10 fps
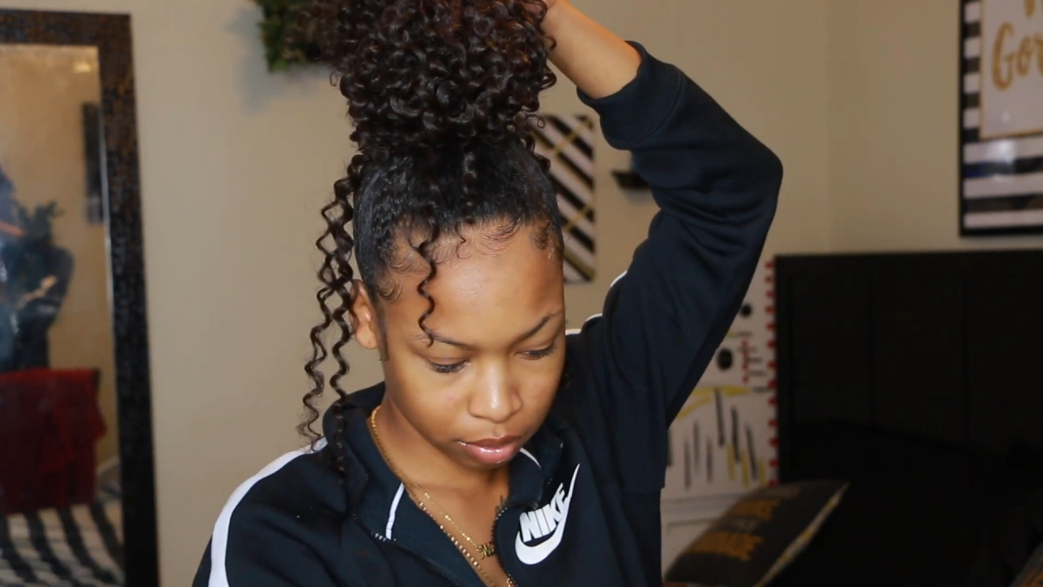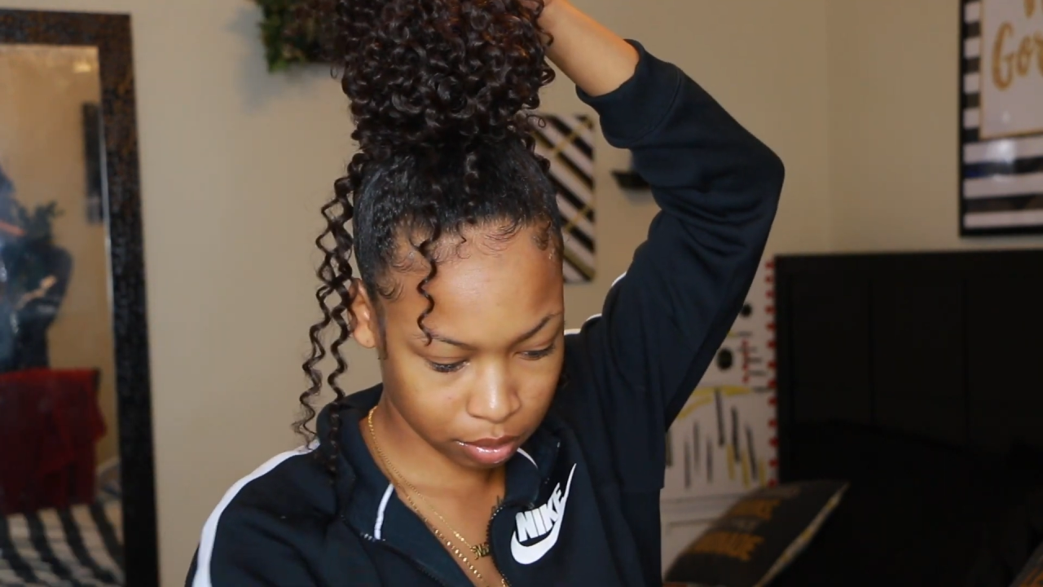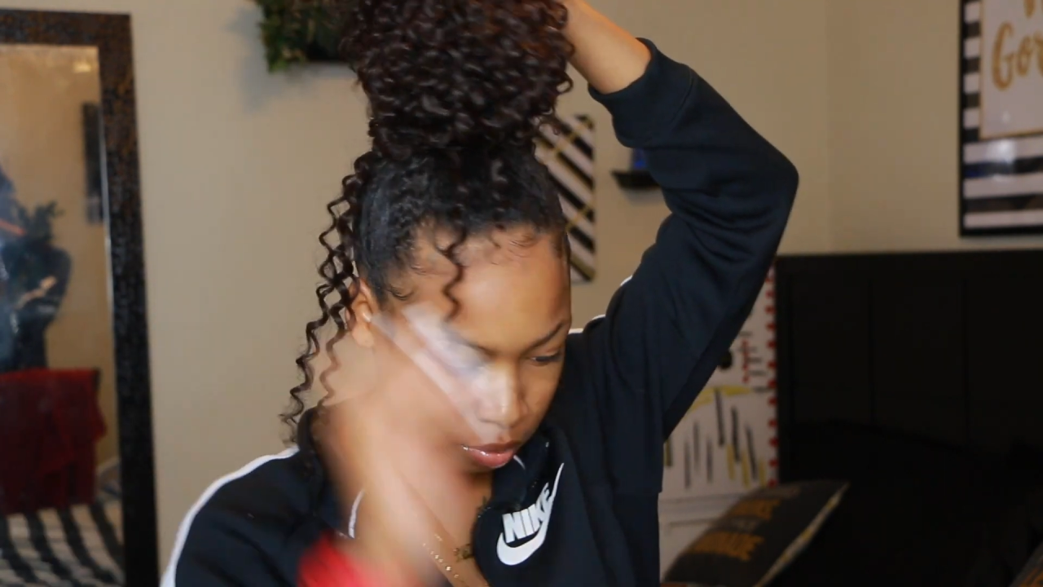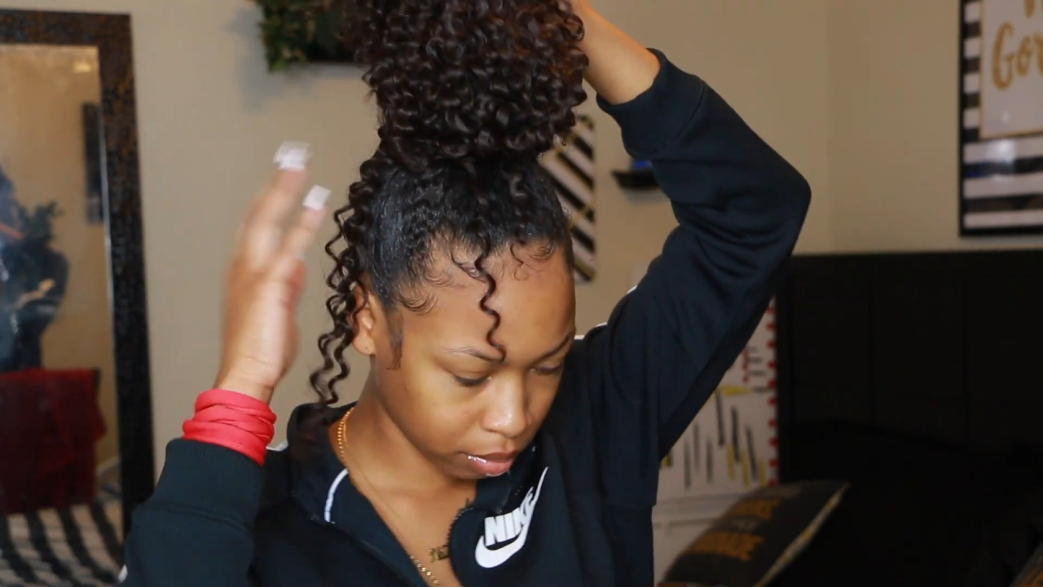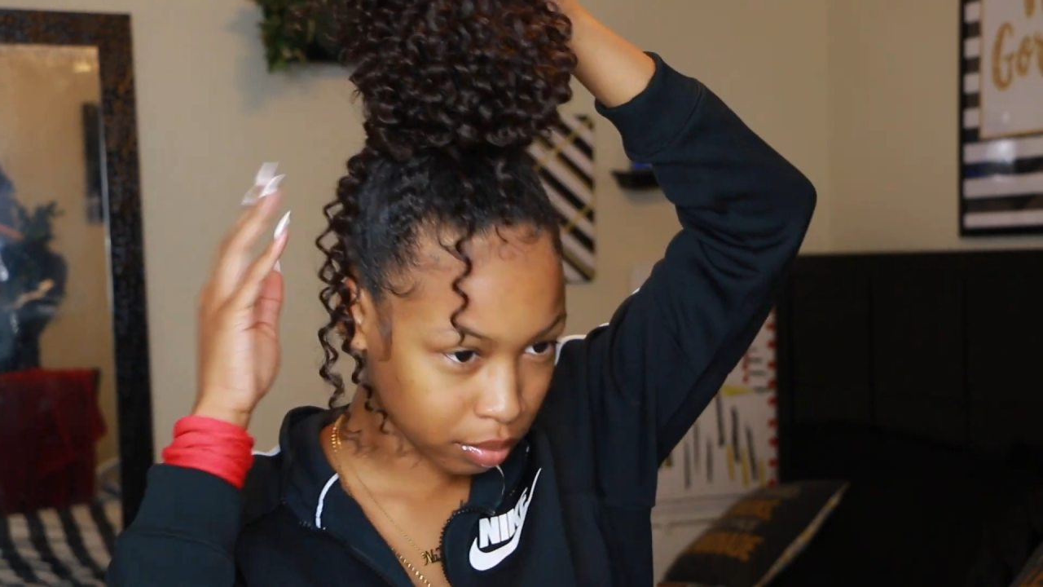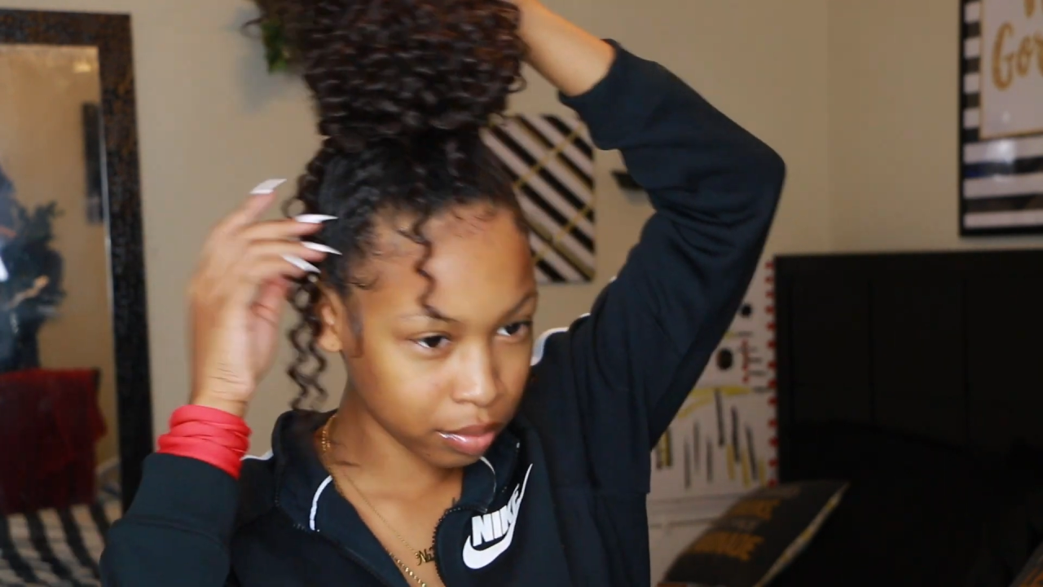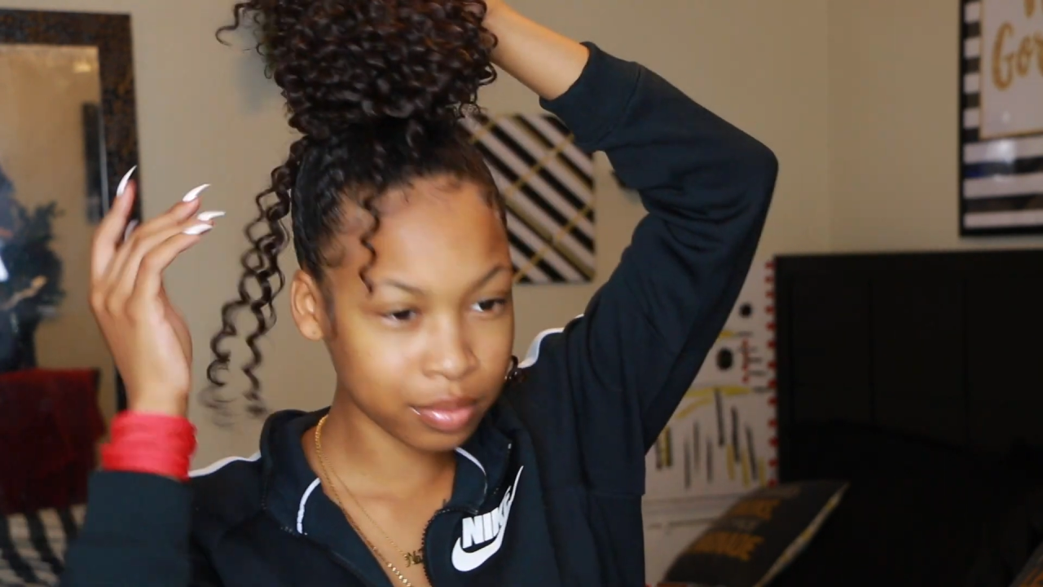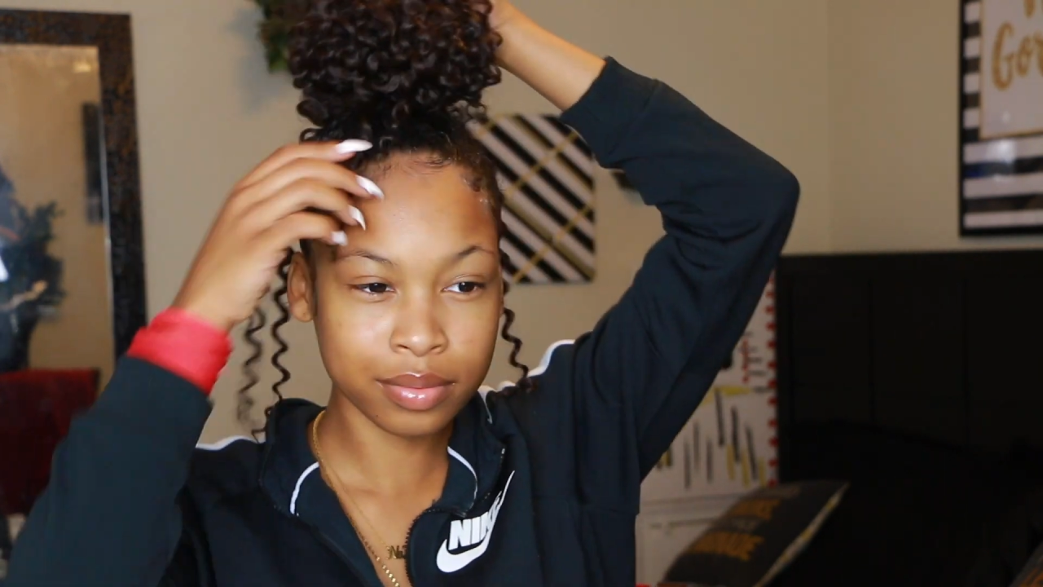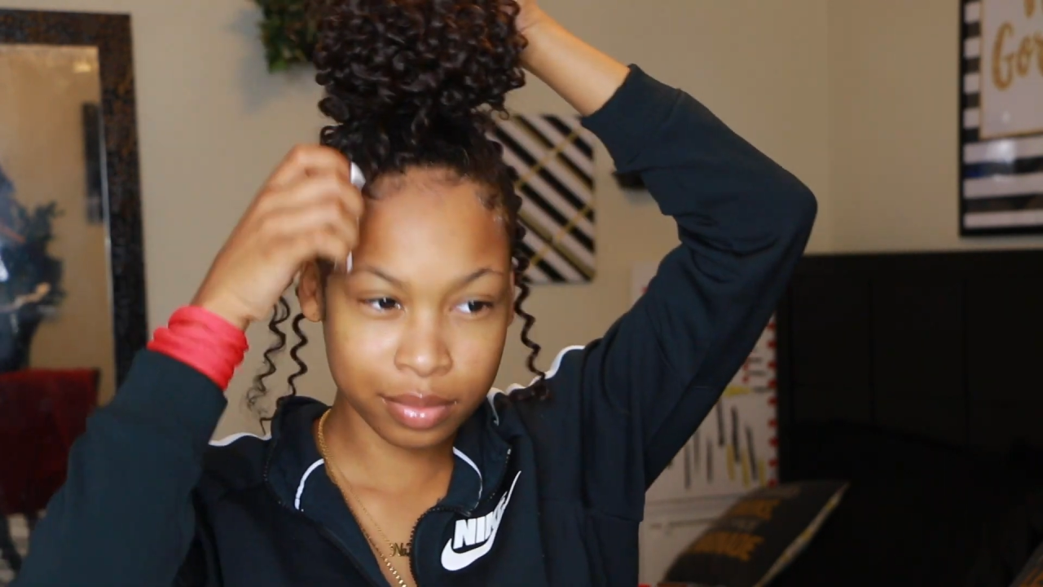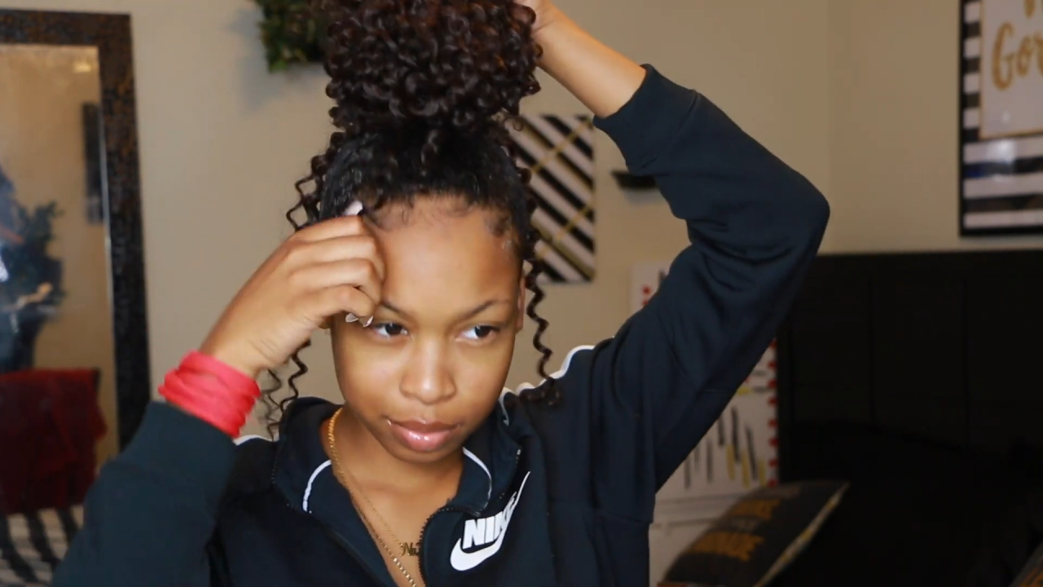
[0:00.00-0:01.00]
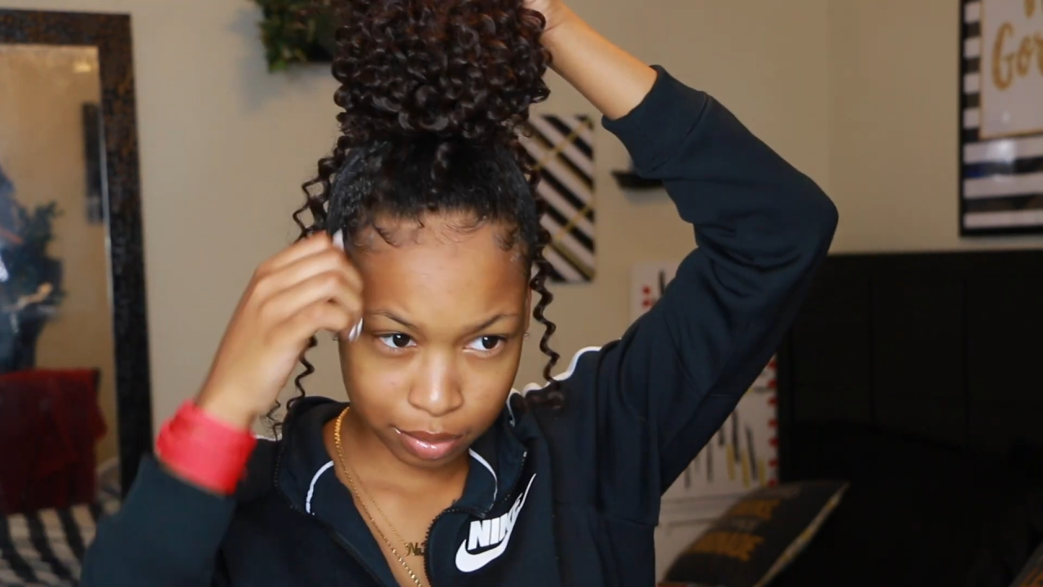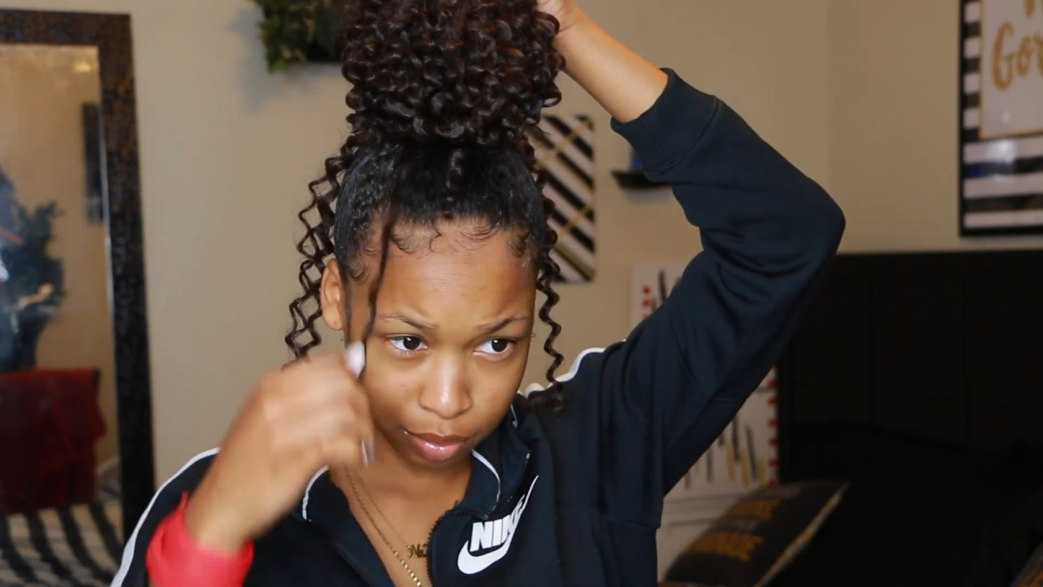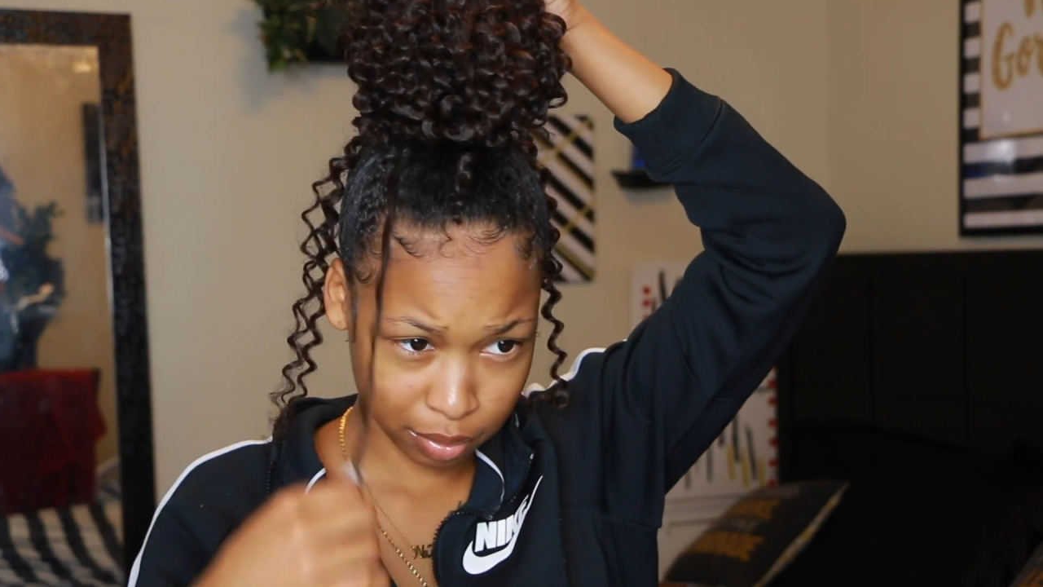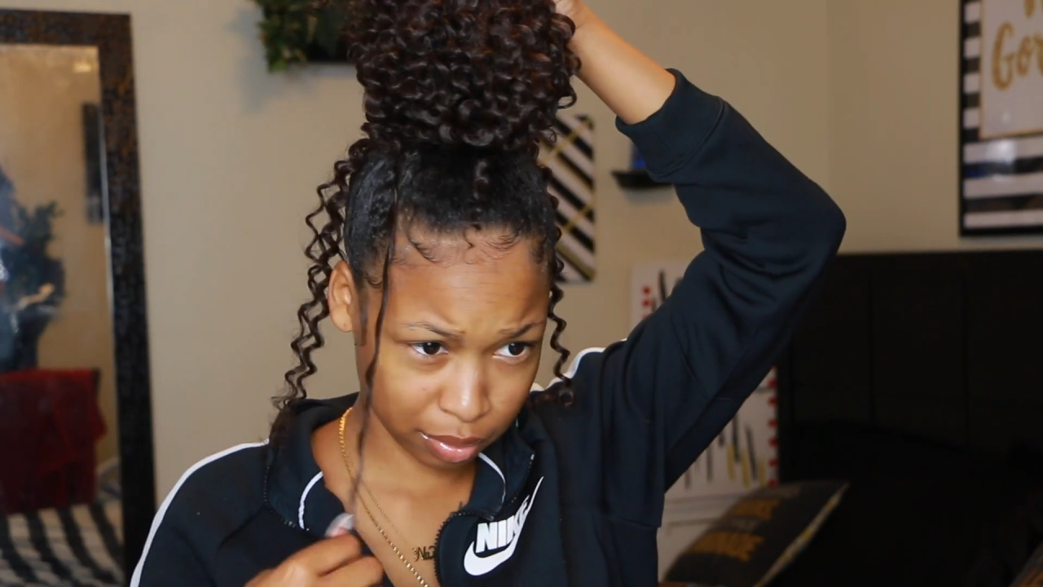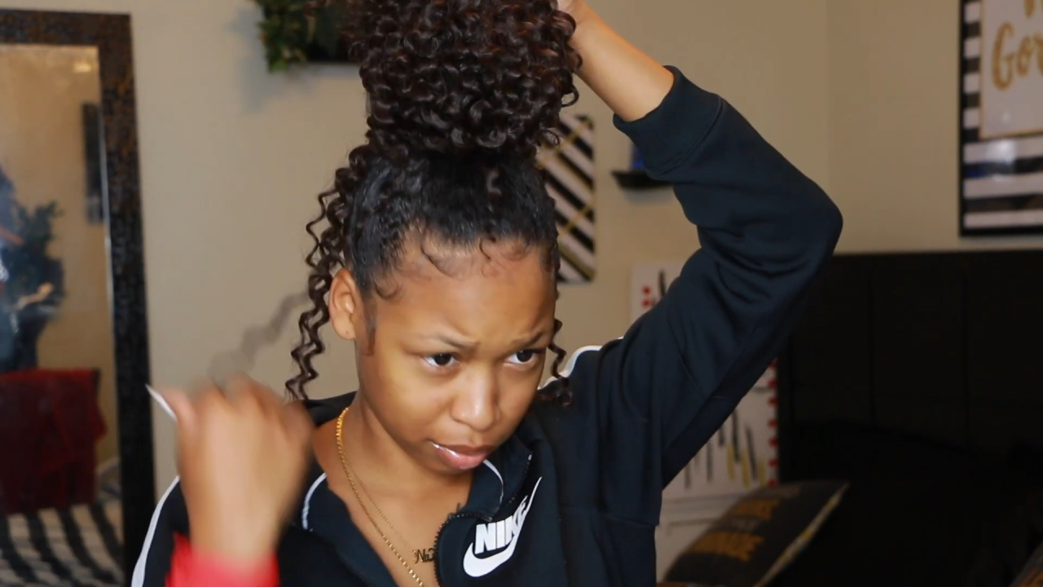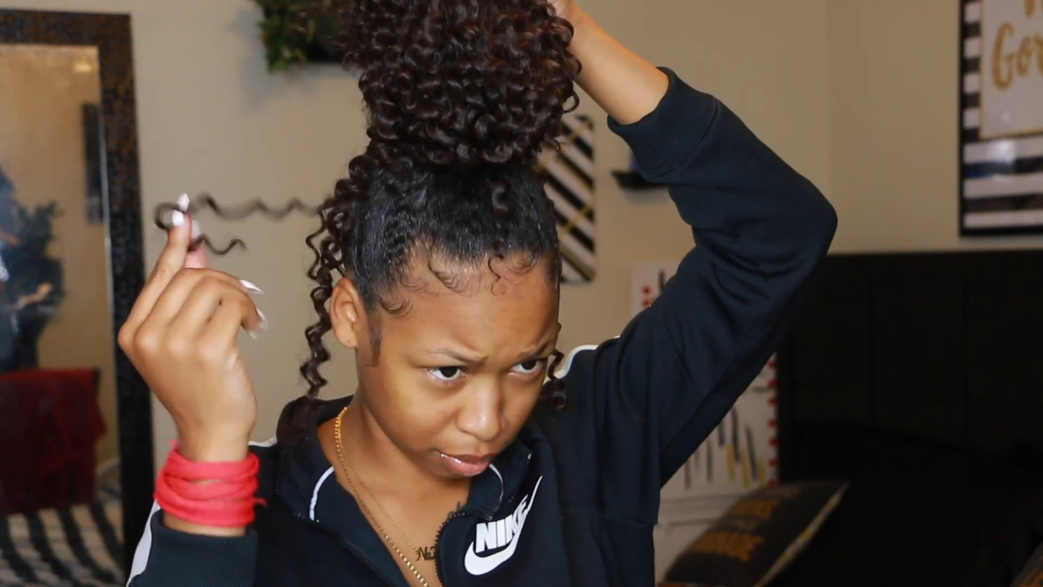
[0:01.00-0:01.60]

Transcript: So once I've decided how